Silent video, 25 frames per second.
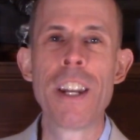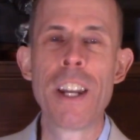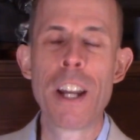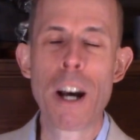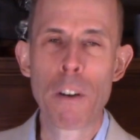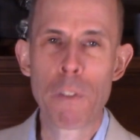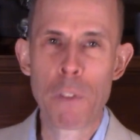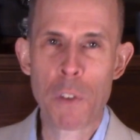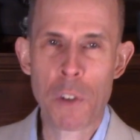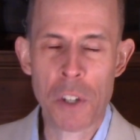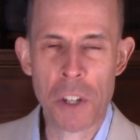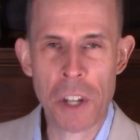
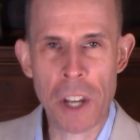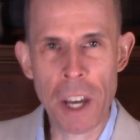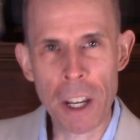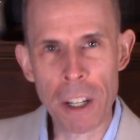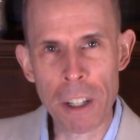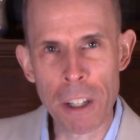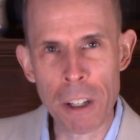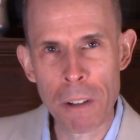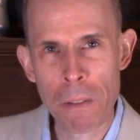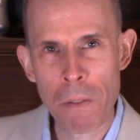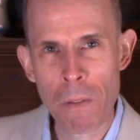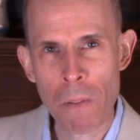Enough
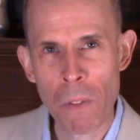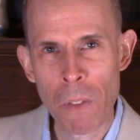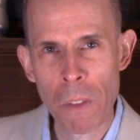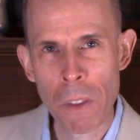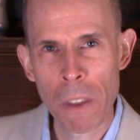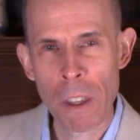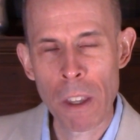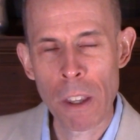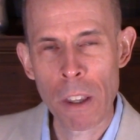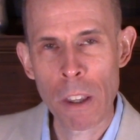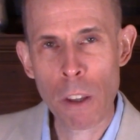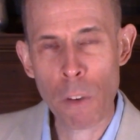said.
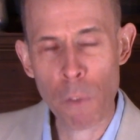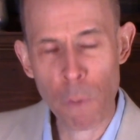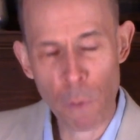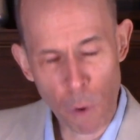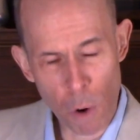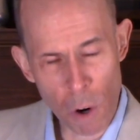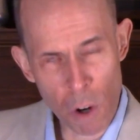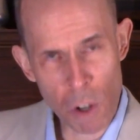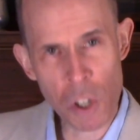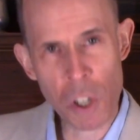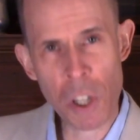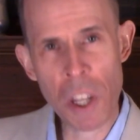The
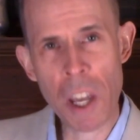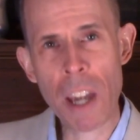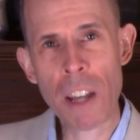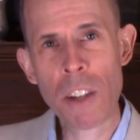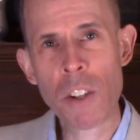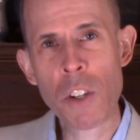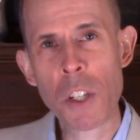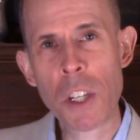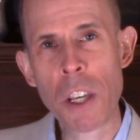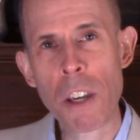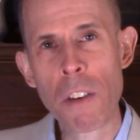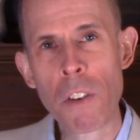first
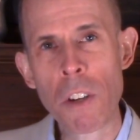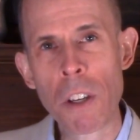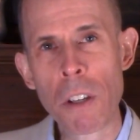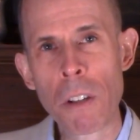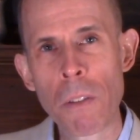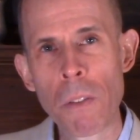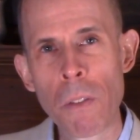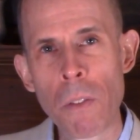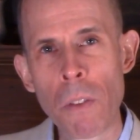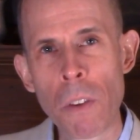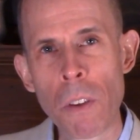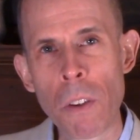
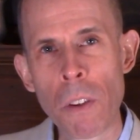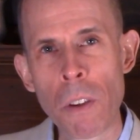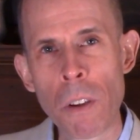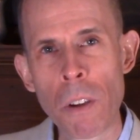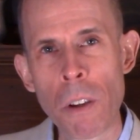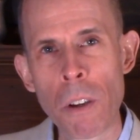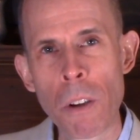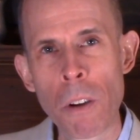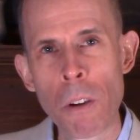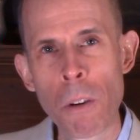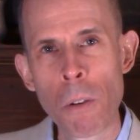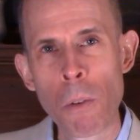Thanksgiving
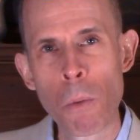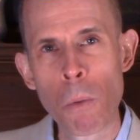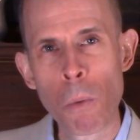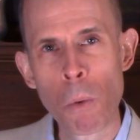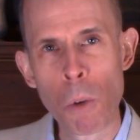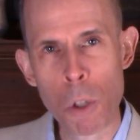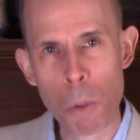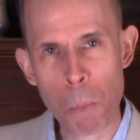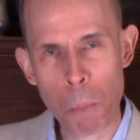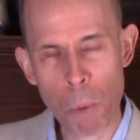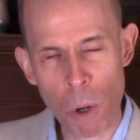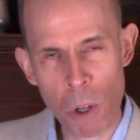
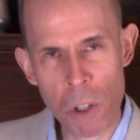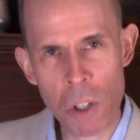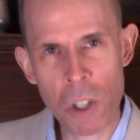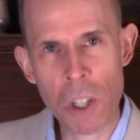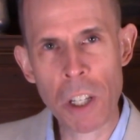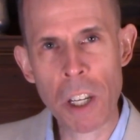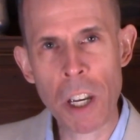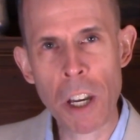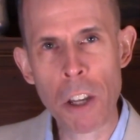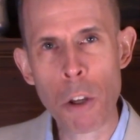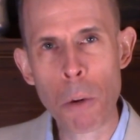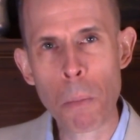was put
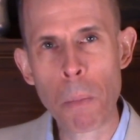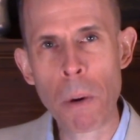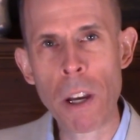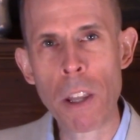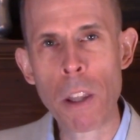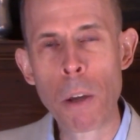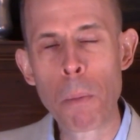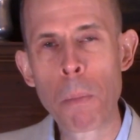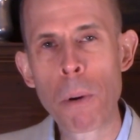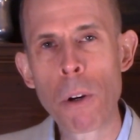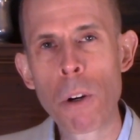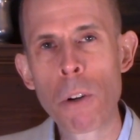together
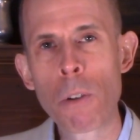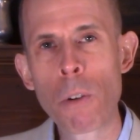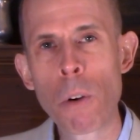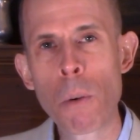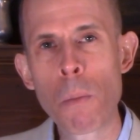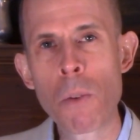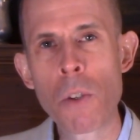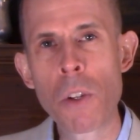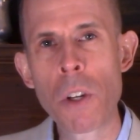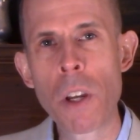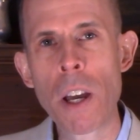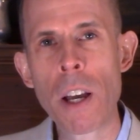by the
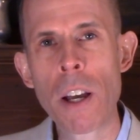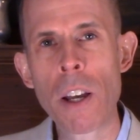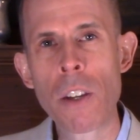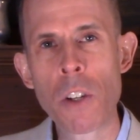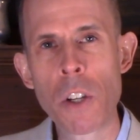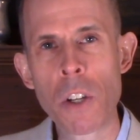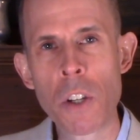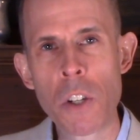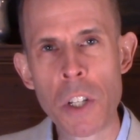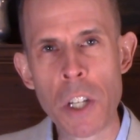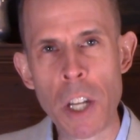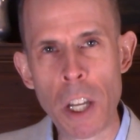pilgrims
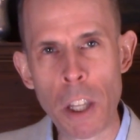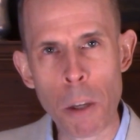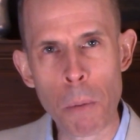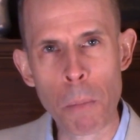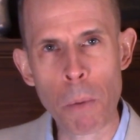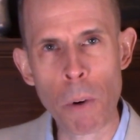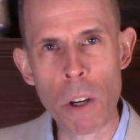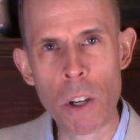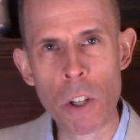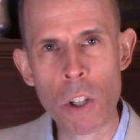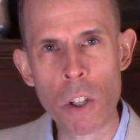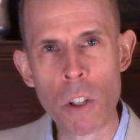as a
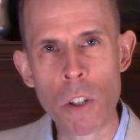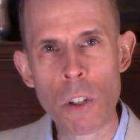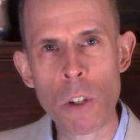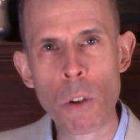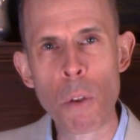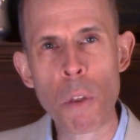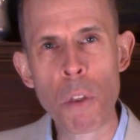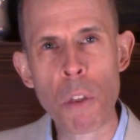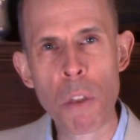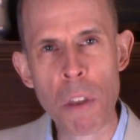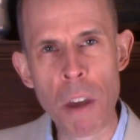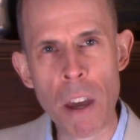celebration
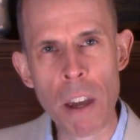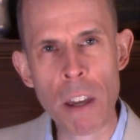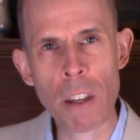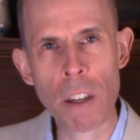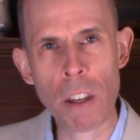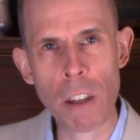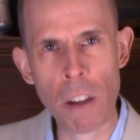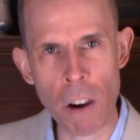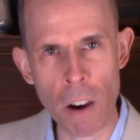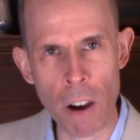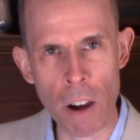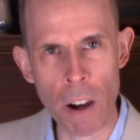to
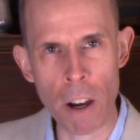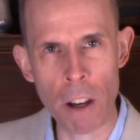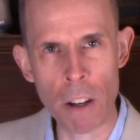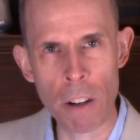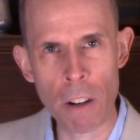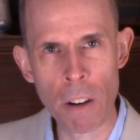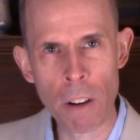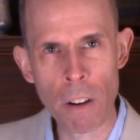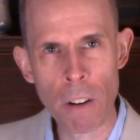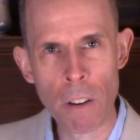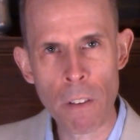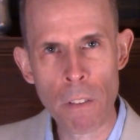thank
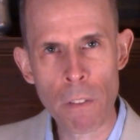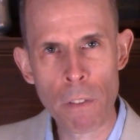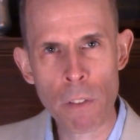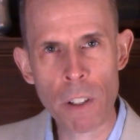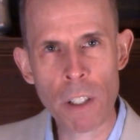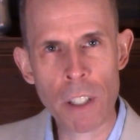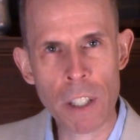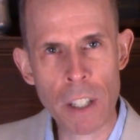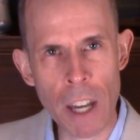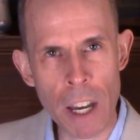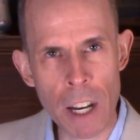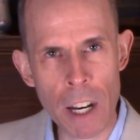God
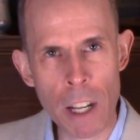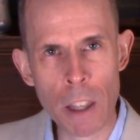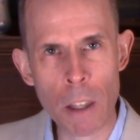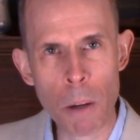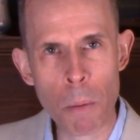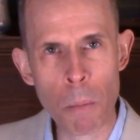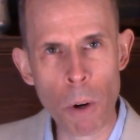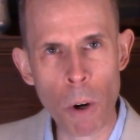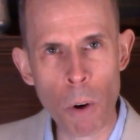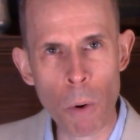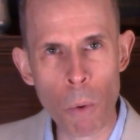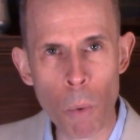for getting
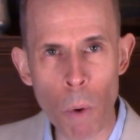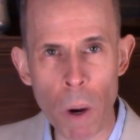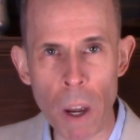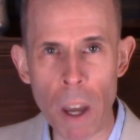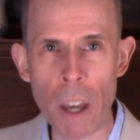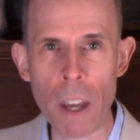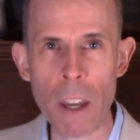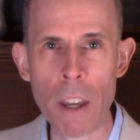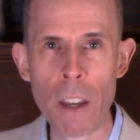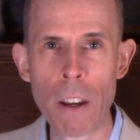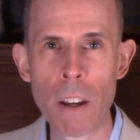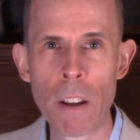them
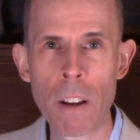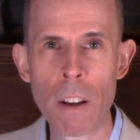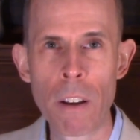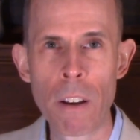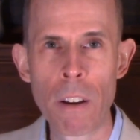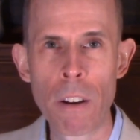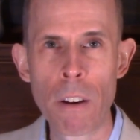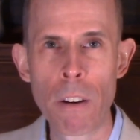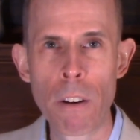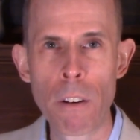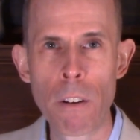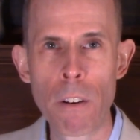away
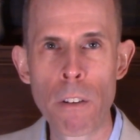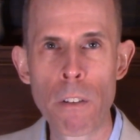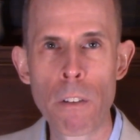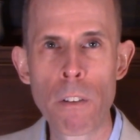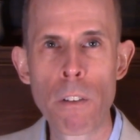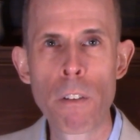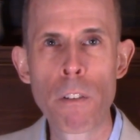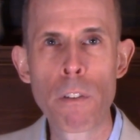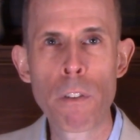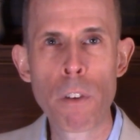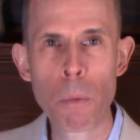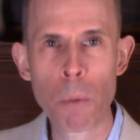
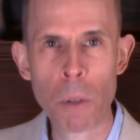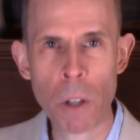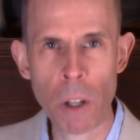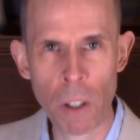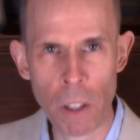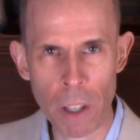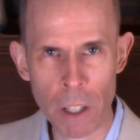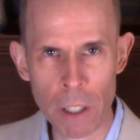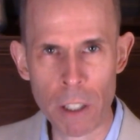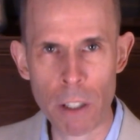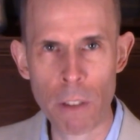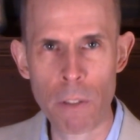from
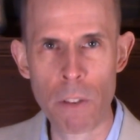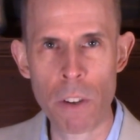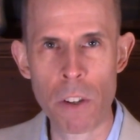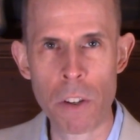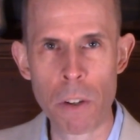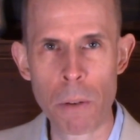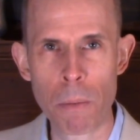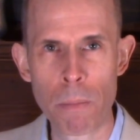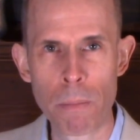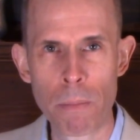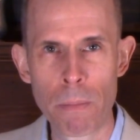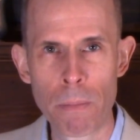
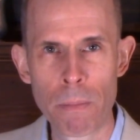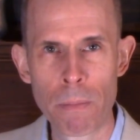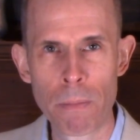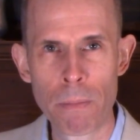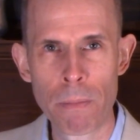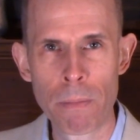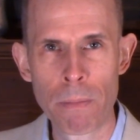collectivism.